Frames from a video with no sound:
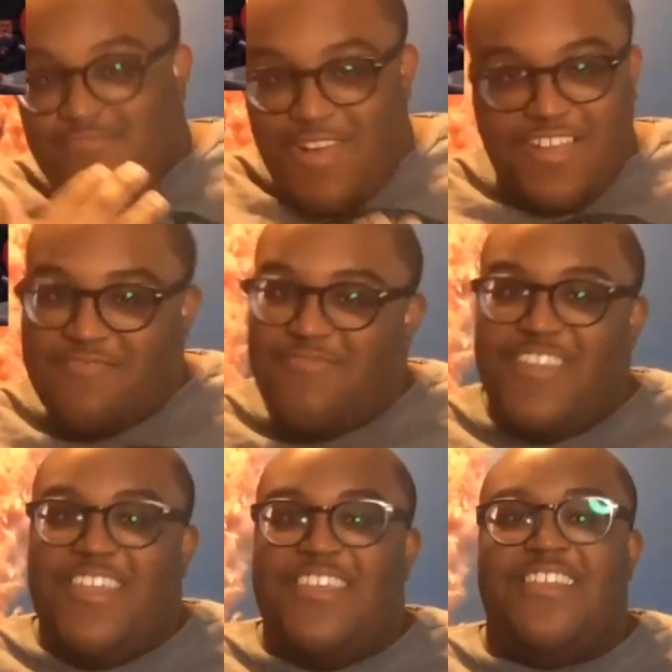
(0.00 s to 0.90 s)
possibly
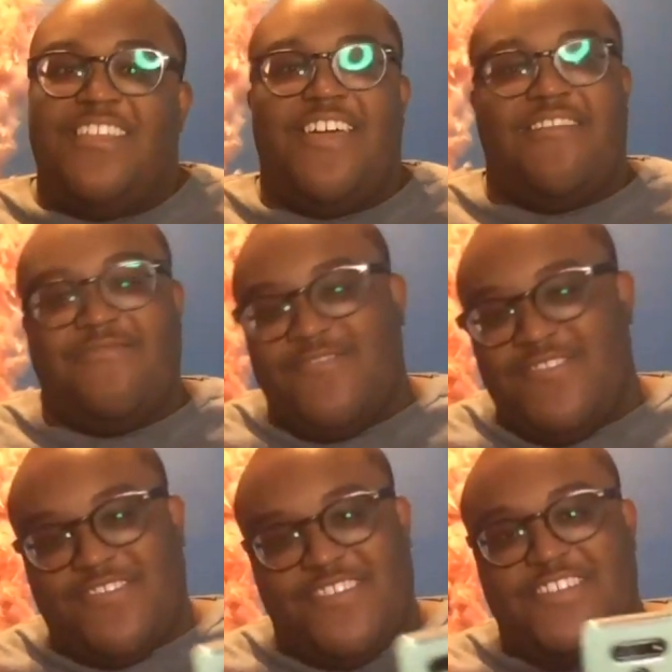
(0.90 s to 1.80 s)
eat it now, I'm
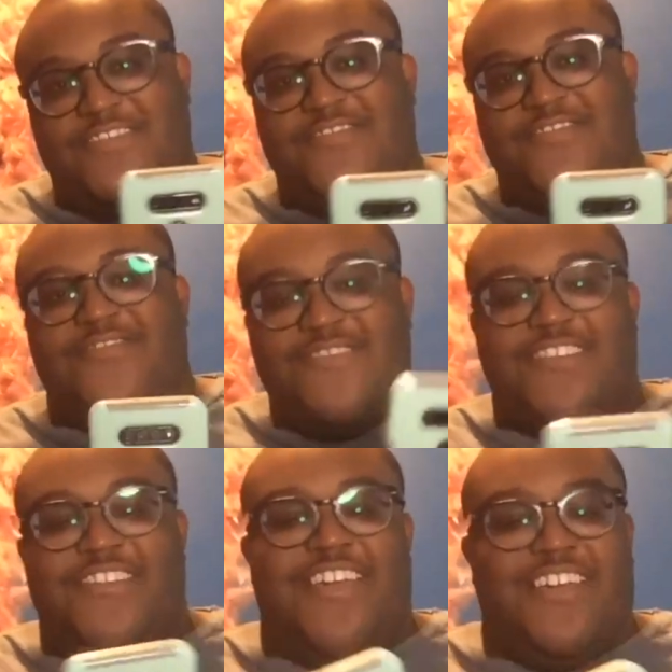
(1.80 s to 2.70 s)
just like
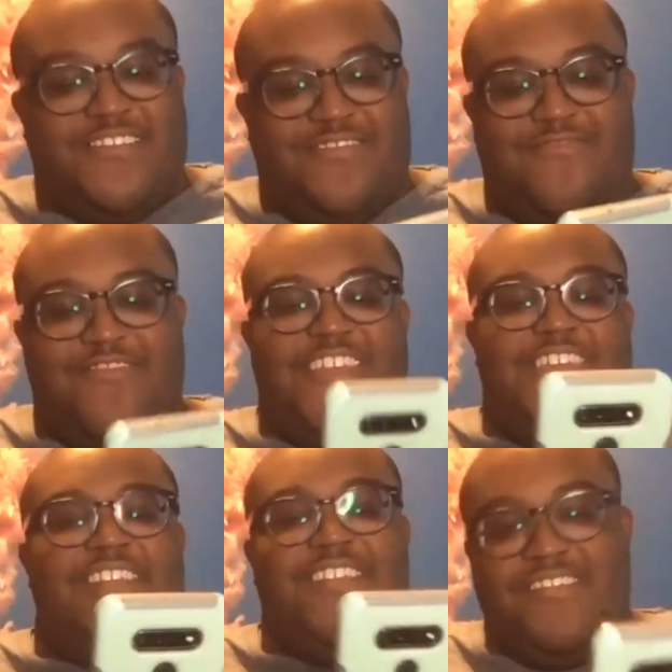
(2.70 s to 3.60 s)
choosing not to really
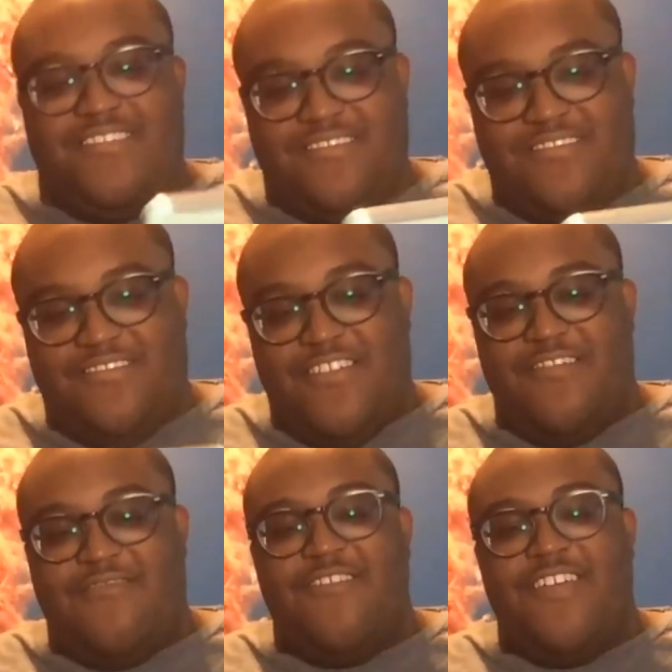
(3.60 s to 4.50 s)
eat it. So,